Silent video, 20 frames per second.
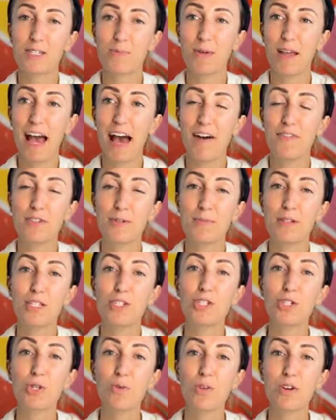We have to be
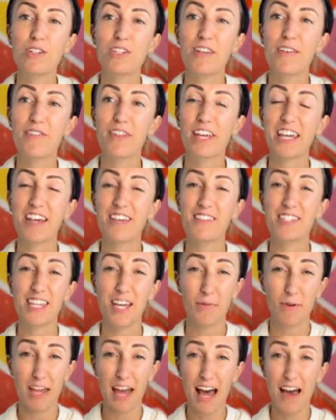stewards of the gifts that
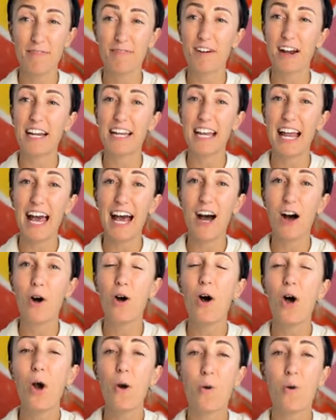we have right now